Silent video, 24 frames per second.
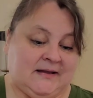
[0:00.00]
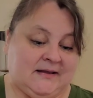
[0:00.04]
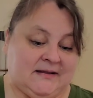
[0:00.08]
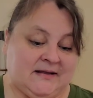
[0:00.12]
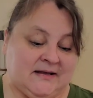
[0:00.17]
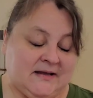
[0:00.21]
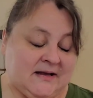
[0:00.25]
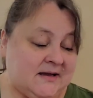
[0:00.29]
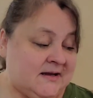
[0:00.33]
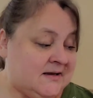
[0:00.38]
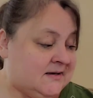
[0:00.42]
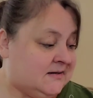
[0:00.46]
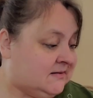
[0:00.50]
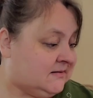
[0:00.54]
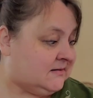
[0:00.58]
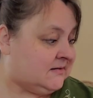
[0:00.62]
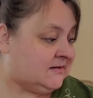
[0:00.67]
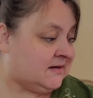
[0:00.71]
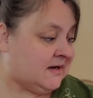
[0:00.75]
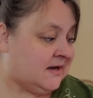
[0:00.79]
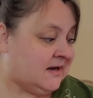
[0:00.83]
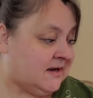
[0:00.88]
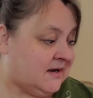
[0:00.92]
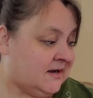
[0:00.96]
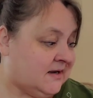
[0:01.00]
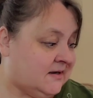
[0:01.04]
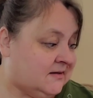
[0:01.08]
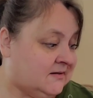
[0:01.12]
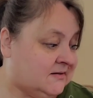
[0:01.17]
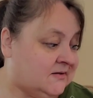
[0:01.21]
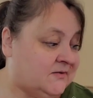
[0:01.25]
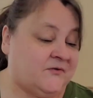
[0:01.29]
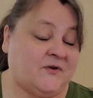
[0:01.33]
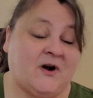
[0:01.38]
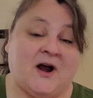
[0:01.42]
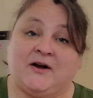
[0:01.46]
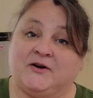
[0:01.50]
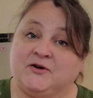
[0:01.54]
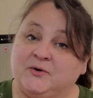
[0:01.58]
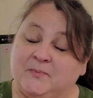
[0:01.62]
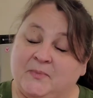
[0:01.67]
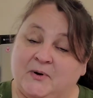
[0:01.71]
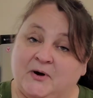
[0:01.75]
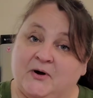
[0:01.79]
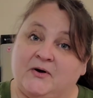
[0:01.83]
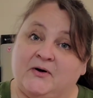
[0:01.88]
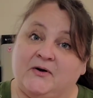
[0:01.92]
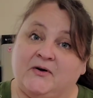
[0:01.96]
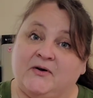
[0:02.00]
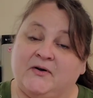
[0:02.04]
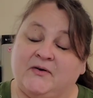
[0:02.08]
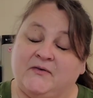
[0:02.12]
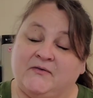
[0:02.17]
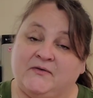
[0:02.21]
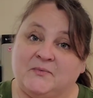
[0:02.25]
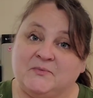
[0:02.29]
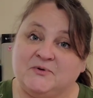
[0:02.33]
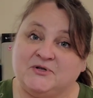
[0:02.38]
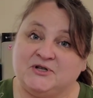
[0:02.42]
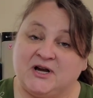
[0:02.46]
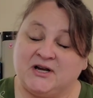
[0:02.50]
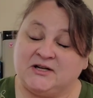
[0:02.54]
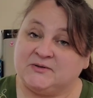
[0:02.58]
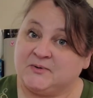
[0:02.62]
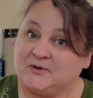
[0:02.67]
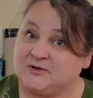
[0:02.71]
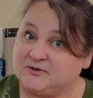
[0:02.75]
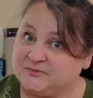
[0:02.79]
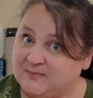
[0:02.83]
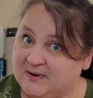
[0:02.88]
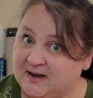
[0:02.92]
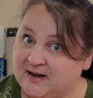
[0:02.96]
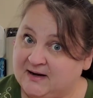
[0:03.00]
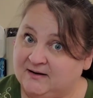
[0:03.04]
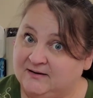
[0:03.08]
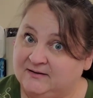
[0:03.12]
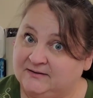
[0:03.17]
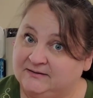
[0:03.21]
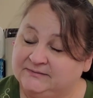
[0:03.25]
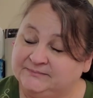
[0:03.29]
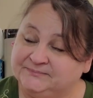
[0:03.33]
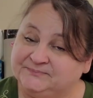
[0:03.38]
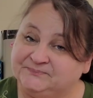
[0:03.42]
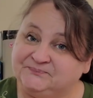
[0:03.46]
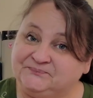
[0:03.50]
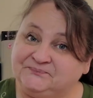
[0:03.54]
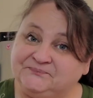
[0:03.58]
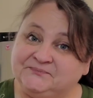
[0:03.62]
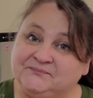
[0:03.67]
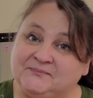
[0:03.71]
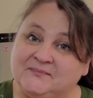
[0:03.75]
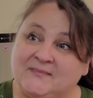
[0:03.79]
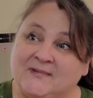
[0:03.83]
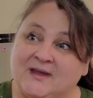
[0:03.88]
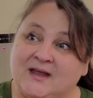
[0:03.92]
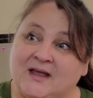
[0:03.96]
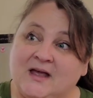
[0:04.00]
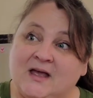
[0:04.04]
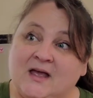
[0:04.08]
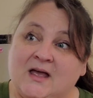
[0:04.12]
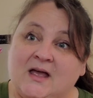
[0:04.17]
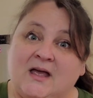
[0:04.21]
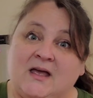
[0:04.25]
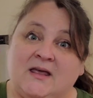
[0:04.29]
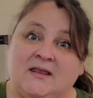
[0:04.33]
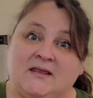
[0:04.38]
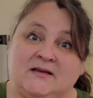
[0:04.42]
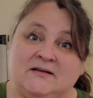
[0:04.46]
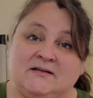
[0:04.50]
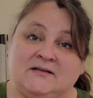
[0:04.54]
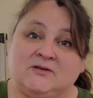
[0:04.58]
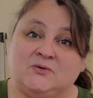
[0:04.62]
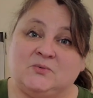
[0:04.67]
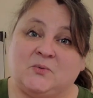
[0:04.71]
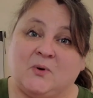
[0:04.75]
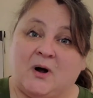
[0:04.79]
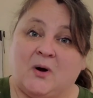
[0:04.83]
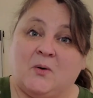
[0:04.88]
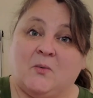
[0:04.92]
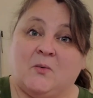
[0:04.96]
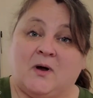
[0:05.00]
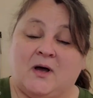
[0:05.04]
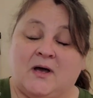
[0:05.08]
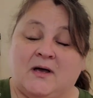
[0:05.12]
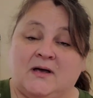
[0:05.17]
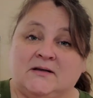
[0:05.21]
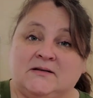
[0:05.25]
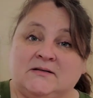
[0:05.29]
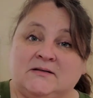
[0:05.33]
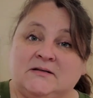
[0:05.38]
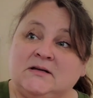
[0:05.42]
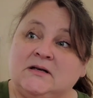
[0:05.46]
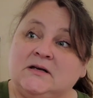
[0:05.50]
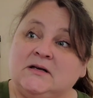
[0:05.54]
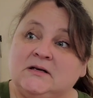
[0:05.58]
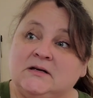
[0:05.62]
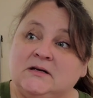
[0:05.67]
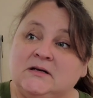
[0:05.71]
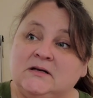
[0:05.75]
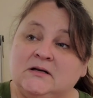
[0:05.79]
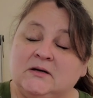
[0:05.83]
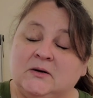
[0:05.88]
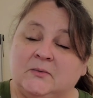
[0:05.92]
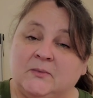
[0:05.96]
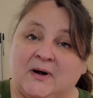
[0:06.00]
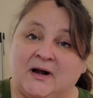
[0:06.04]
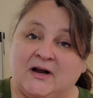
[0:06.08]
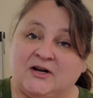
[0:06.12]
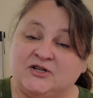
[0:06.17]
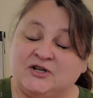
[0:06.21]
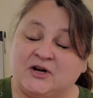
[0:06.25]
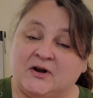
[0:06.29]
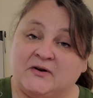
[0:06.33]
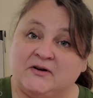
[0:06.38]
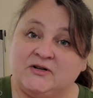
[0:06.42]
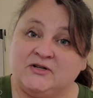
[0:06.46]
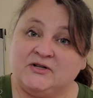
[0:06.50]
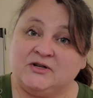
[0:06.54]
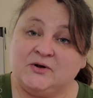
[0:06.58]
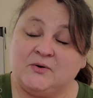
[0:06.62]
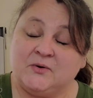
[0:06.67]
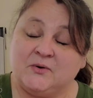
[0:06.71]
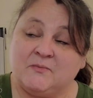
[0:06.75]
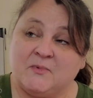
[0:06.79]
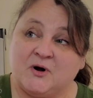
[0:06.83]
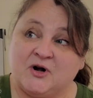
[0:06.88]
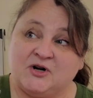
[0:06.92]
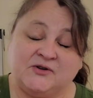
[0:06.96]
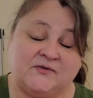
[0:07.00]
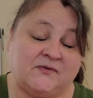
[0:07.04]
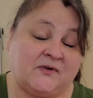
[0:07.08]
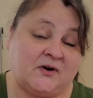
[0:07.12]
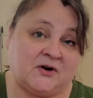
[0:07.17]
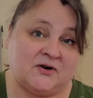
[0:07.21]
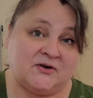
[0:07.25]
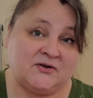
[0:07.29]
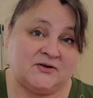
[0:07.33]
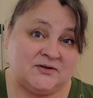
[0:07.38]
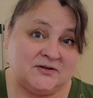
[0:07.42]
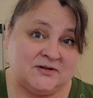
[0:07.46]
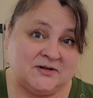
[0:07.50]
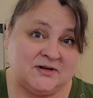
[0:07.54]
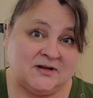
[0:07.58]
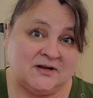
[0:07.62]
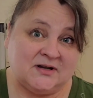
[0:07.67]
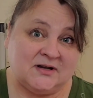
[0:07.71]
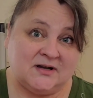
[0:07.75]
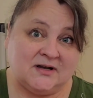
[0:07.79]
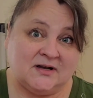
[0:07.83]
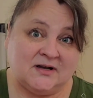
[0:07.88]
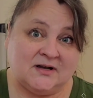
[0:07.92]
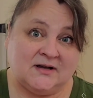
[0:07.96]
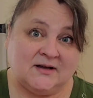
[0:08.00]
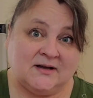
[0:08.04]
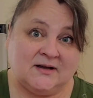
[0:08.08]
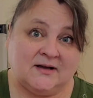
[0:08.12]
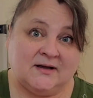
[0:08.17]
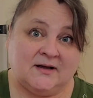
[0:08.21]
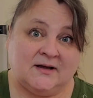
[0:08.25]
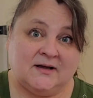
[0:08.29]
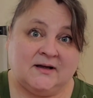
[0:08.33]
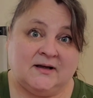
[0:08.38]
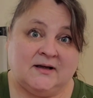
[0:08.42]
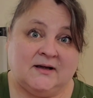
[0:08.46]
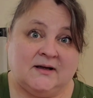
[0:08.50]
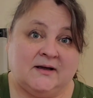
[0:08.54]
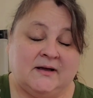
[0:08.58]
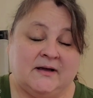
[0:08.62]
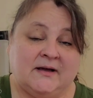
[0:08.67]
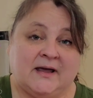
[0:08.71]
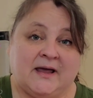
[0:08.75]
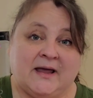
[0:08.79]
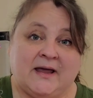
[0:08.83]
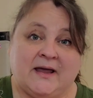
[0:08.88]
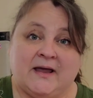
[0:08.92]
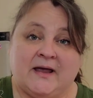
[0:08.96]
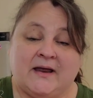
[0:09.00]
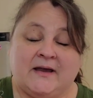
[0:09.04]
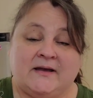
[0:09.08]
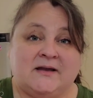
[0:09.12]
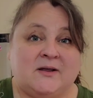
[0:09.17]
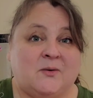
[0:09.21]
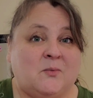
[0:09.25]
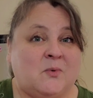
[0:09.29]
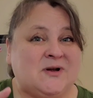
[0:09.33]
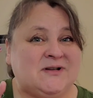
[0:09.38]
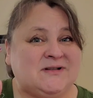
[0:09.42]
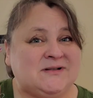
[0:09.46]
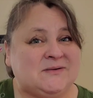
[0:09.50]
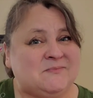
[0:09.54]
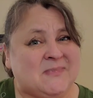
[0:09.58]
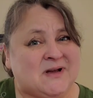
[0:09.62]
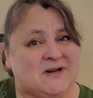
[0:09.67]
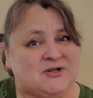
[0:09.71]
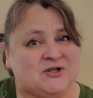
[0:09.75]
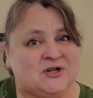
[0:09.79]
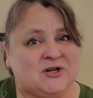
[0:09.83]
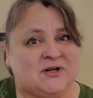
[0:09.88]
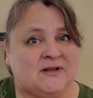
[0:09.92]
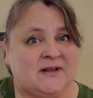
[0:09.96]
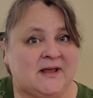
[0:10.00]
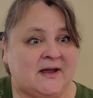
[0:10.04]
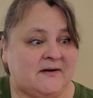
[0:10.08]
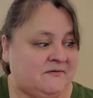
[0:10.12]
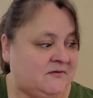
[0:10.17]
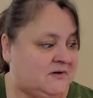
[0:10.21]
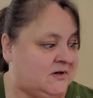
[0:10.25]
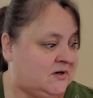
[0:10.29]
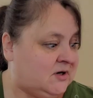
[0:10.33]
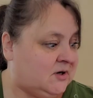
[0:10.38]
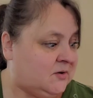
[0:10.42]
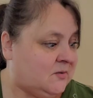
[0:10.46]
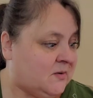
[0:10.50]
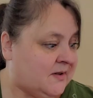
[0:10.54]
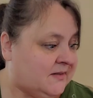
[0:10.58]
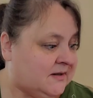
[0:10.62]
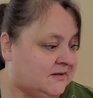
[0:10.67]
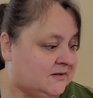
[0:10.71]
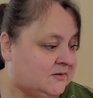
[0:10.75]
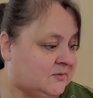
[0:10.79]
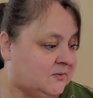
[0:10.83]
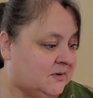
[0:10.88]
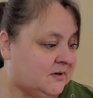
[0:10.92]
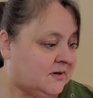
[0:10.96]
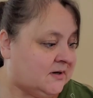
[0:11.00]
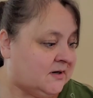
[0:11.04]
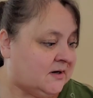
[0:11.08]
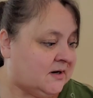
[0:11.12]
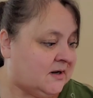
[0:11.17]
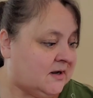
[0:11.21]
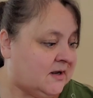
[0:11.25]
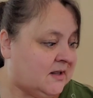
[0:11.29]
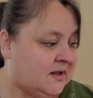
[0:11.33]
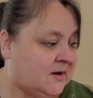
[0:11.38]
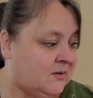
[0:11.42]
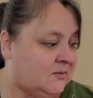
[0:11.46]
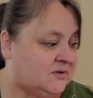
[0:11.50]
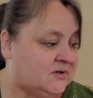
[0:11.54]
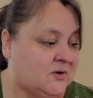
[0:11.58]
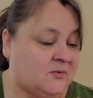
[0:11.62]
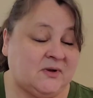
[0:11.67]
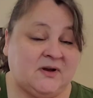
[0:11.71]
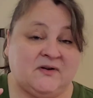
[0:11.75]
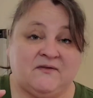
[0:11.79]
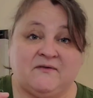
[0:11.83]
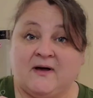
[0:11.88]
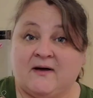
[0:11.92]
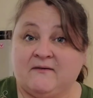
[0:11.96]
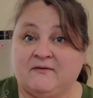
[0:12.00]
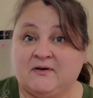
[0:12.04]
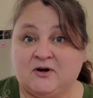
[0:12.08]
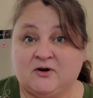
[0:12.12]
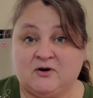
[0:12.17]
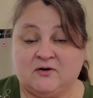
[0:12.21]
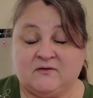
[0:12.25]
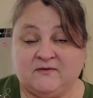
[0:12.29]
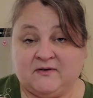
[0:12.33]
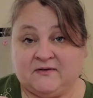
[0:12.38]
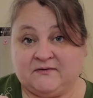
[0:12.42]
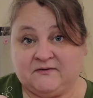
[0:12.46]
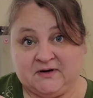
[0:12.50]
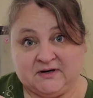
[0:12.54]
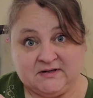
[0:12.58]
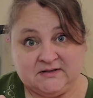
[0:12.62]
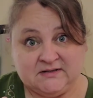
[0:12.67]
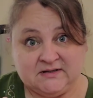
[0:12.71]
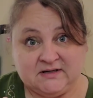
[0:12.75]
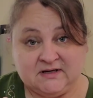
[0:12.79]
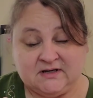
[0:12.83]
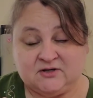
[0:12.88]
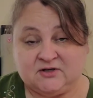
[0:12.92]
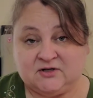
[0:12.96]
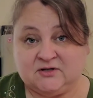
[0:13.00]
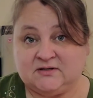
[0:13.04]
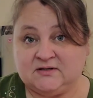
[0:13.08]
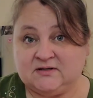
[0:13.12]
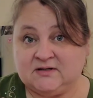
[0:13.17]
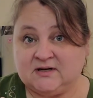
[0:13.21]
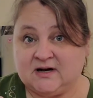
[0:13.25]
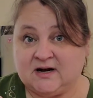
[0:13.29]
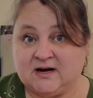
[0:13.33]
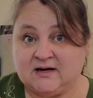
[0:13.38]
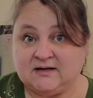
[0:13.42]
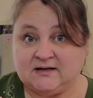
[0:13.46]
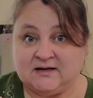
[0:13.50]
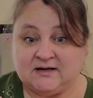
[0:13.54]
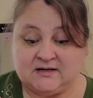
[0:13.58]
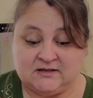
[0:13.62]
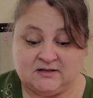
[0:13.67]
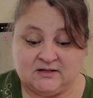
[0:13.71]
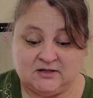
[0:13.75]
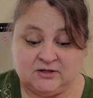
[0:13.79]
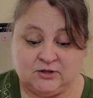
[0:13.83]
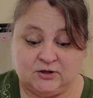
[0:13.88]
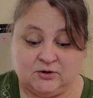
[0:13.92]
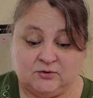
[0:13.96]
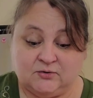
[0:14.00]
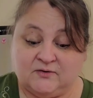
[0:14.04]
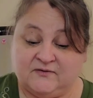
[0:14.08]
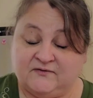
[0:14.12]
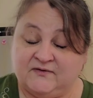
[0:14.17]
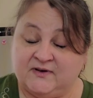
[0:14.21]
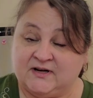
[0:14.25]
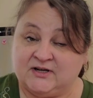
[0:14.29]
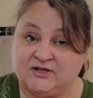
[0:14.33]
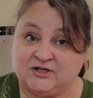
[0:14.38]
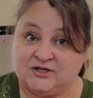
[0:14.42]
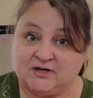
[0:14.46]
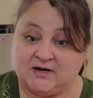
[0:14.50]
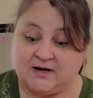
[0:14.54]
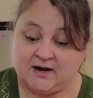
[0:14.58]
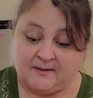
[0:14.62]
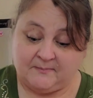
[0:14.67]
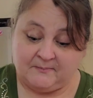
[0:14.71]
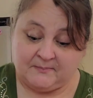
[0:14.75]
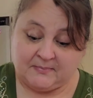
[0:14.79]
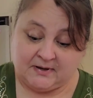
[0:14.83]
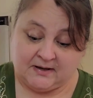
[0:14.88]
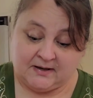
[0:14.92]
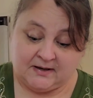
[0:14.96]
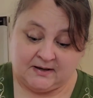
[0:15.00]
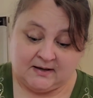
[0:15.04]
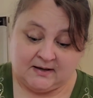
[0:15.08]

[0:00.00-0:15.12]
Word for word: This is Fracture Bird from Shakespeare's Peddler. This is where it was when I showed it to you on March 1st. And there wasn't much left to do on this one. It was only 515 stitches that I needed to do to finish it up.